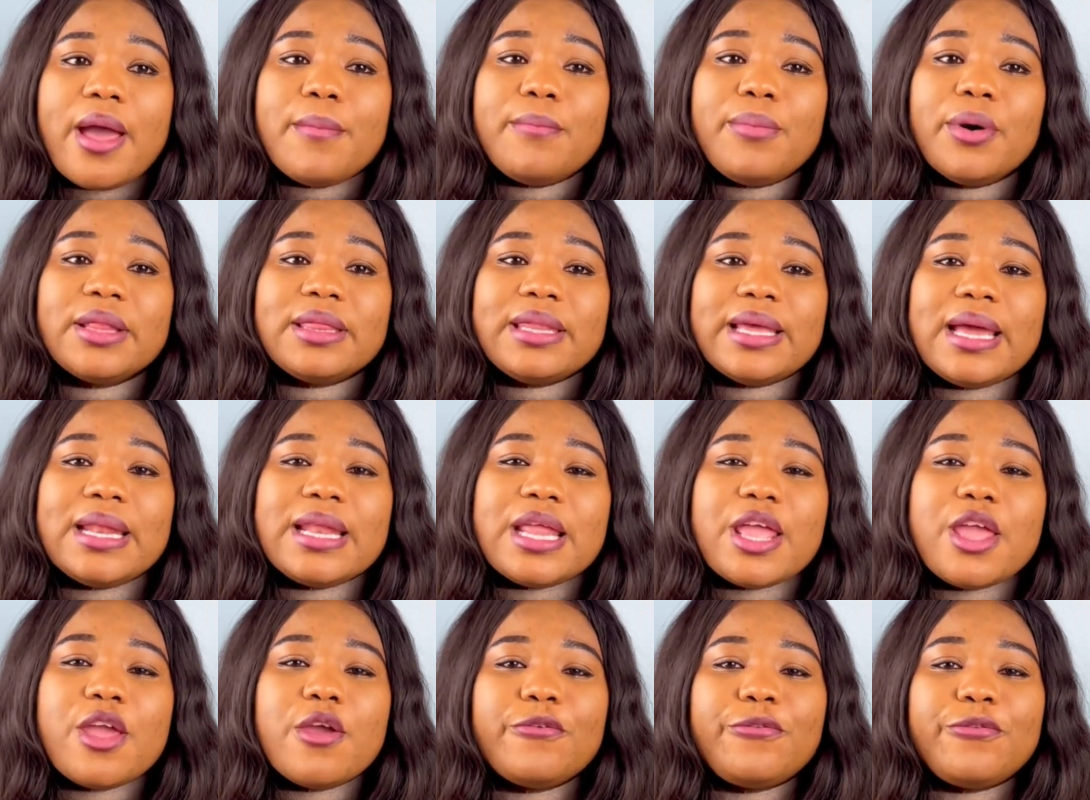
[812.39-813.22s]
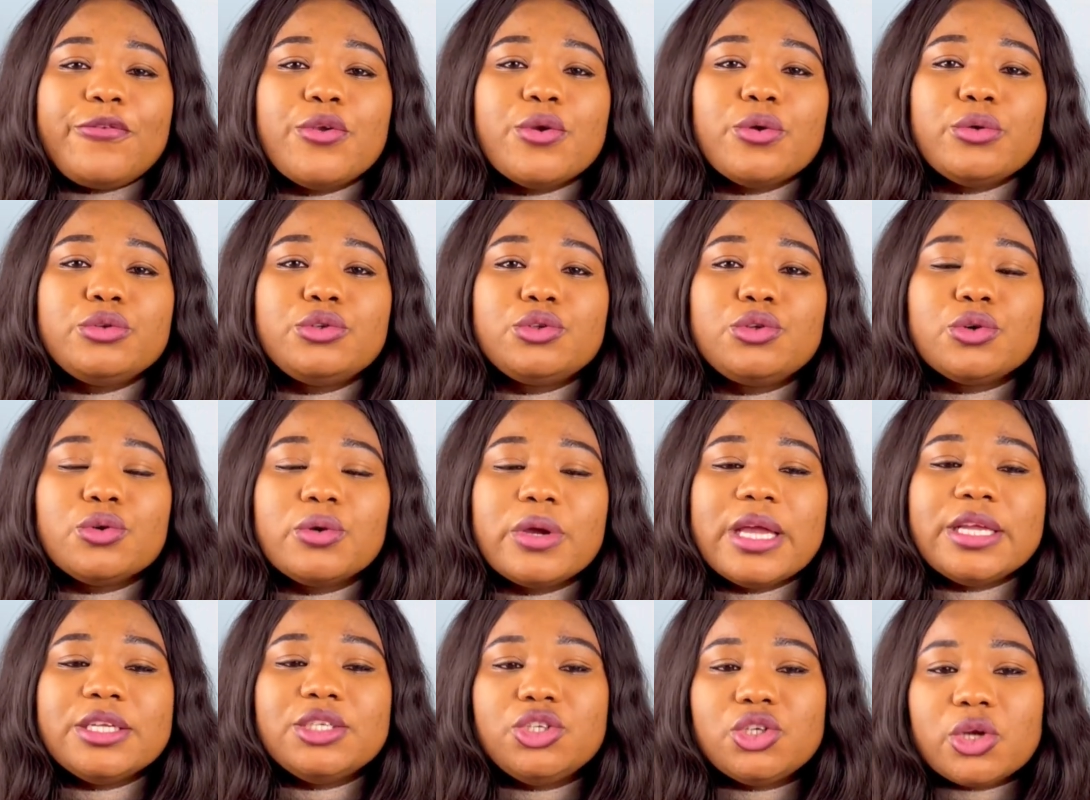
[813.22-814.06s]
But then if you
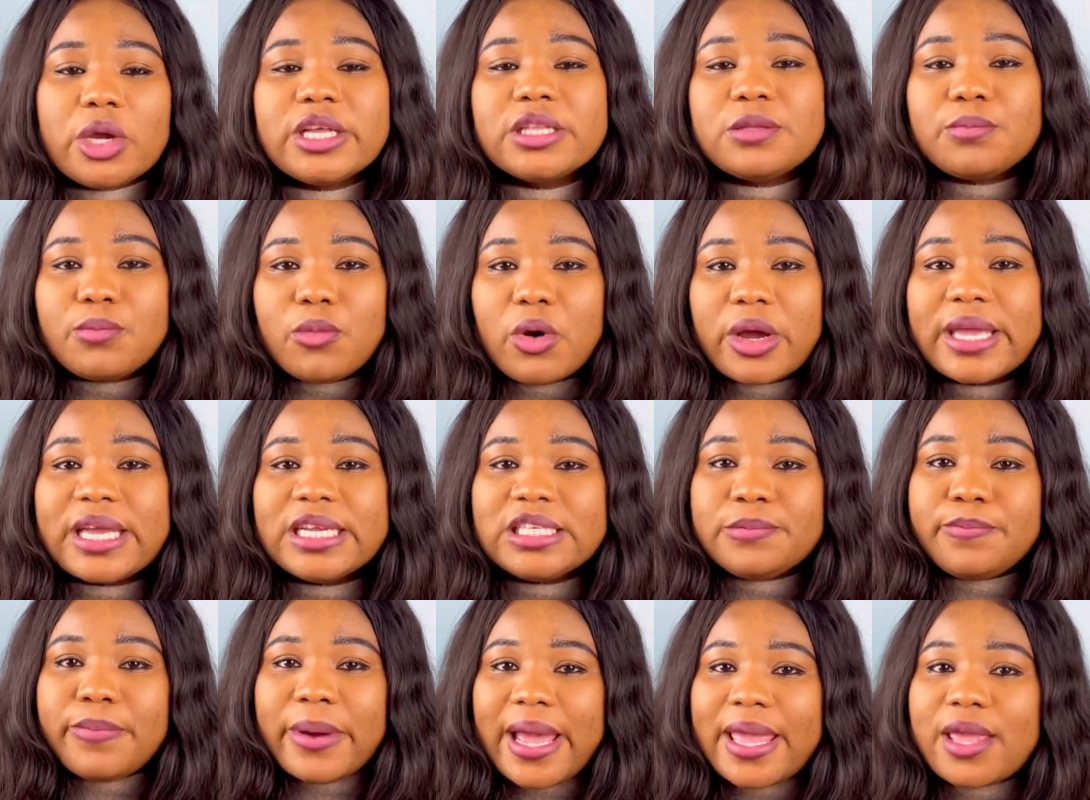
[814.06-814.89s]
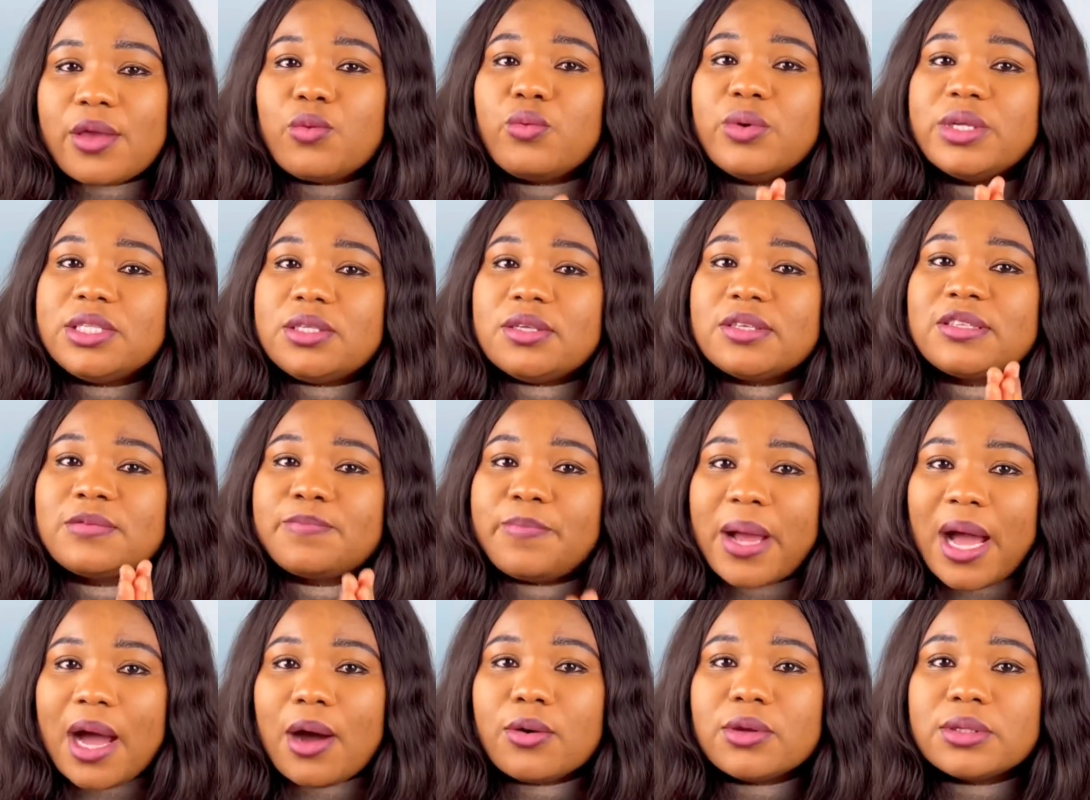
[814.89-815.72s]
do a joint mortgage buying with your
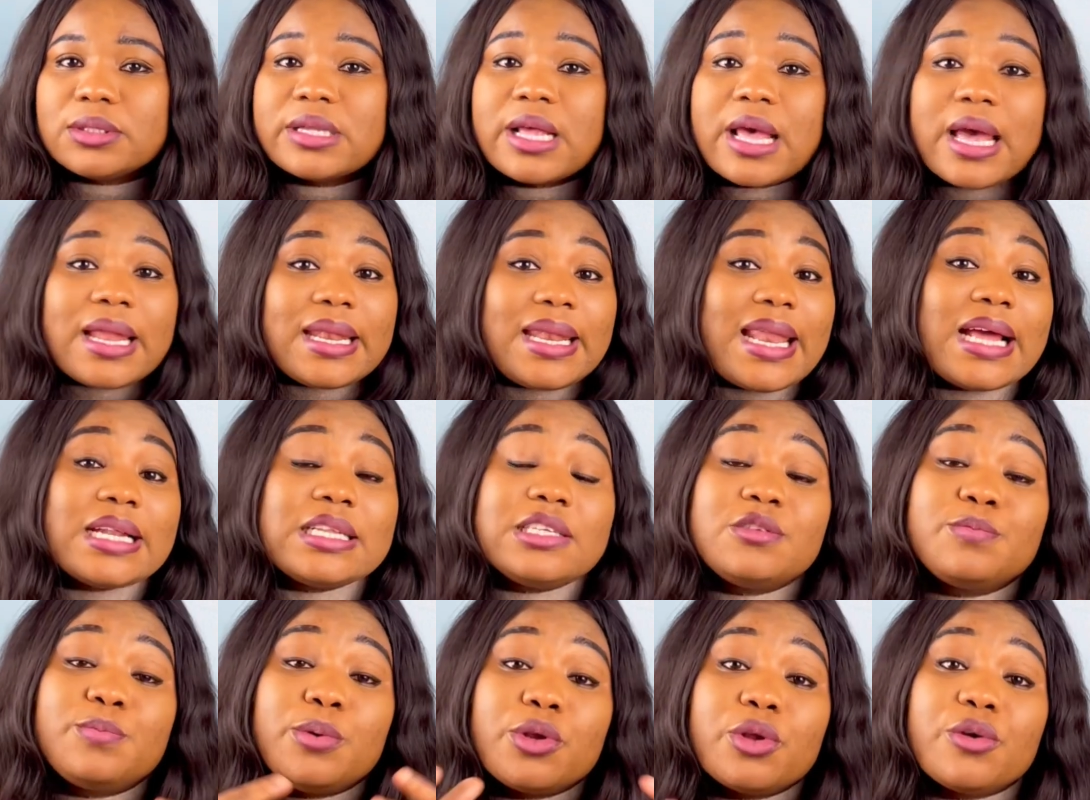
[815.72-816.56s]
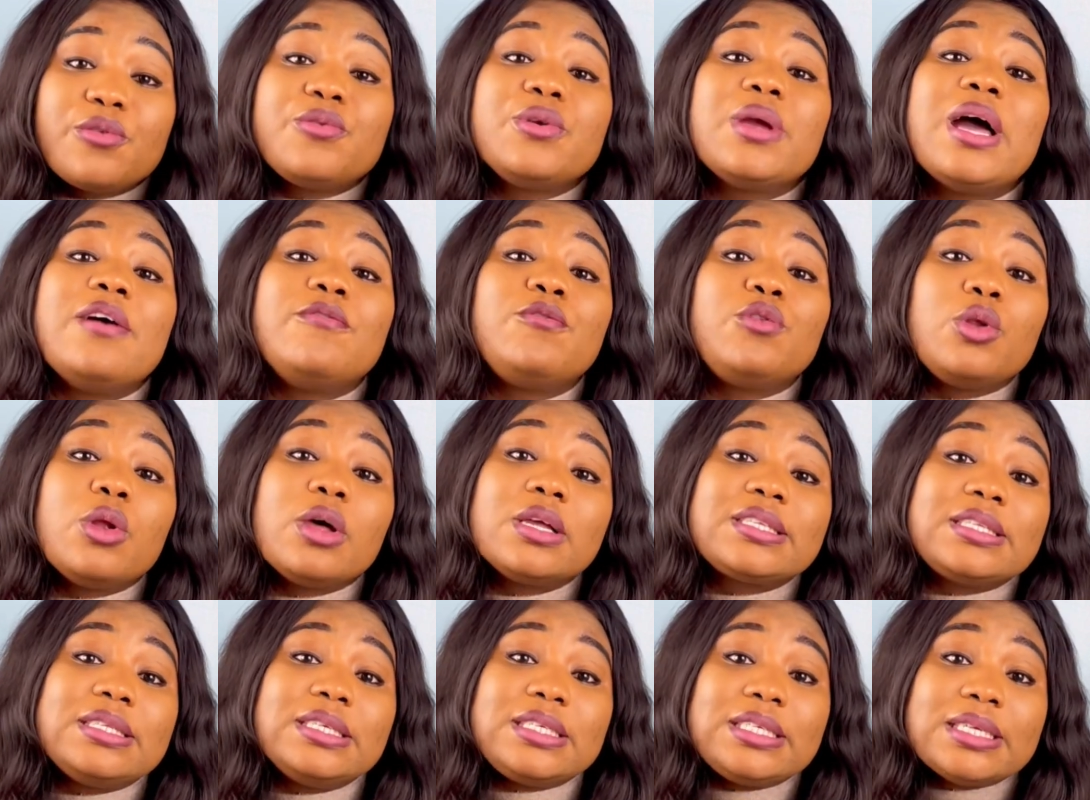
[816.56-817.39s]
spouse, that is, both of you have
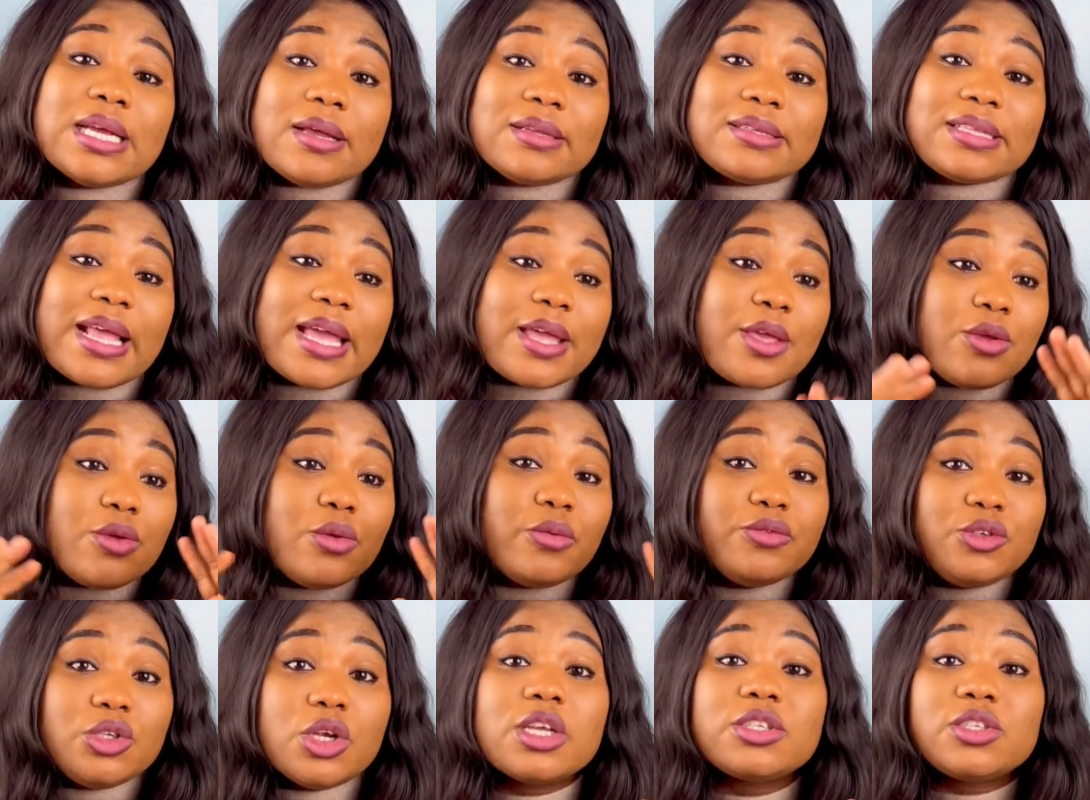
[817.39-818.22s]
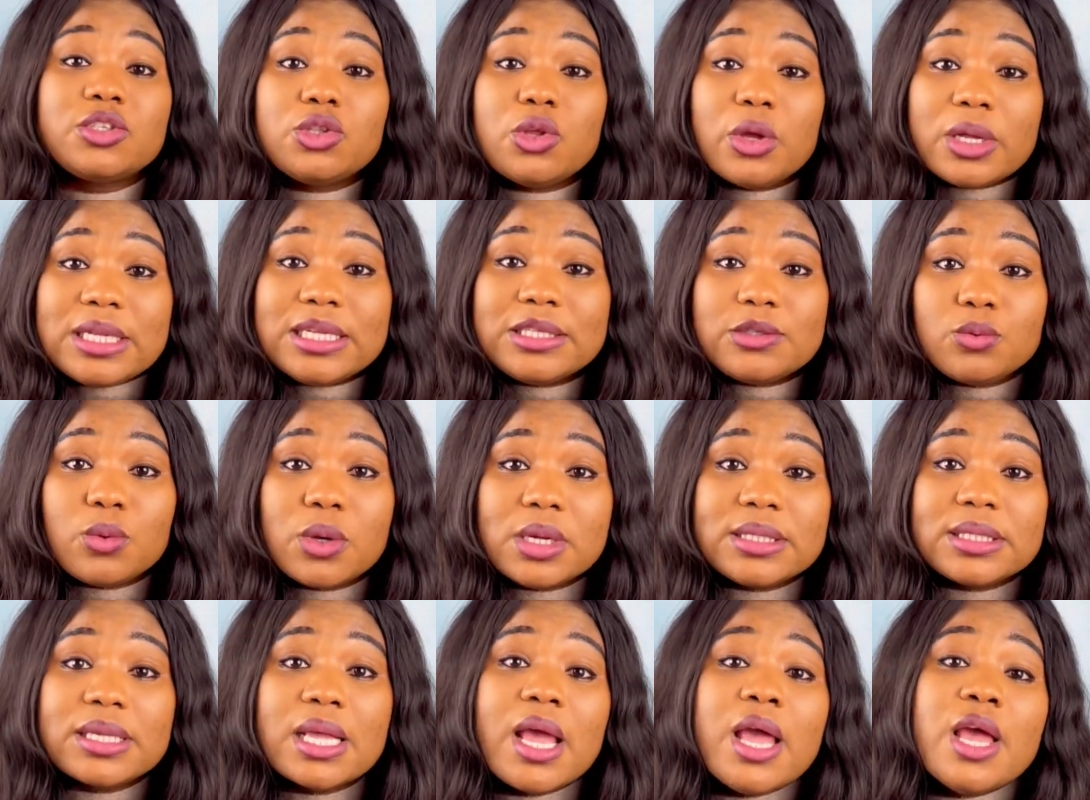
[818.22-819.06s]
lost the chance, like you've just done it
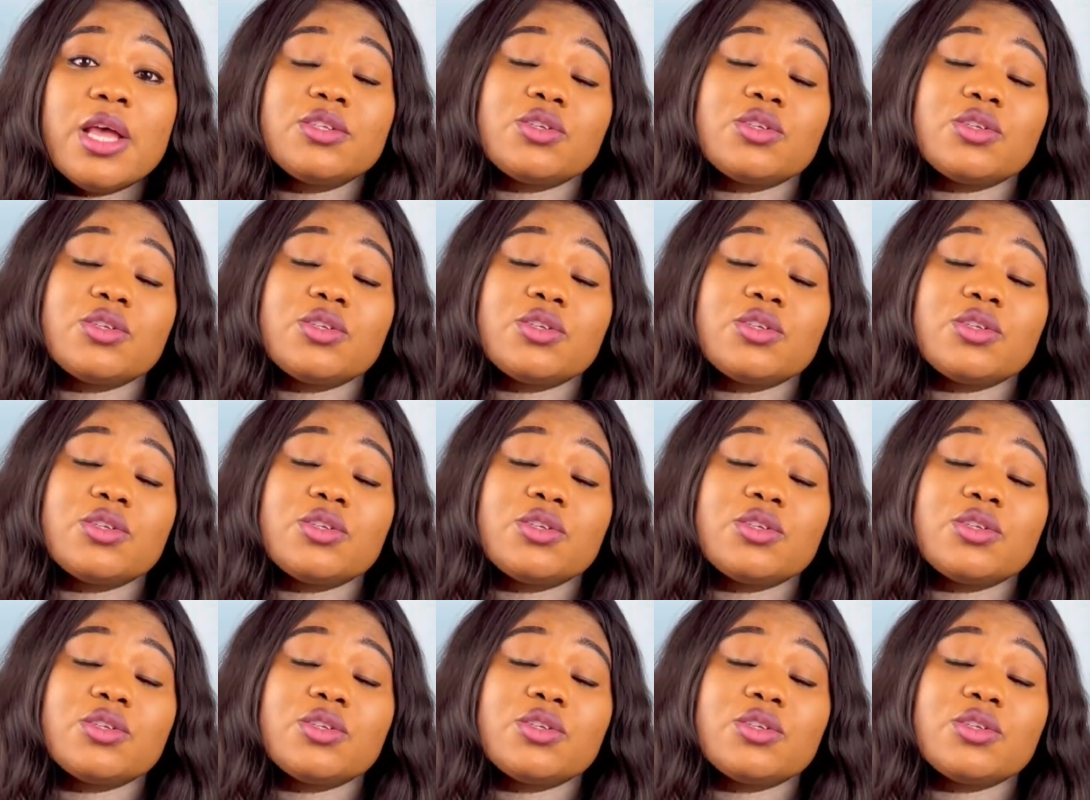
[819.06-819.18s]
once.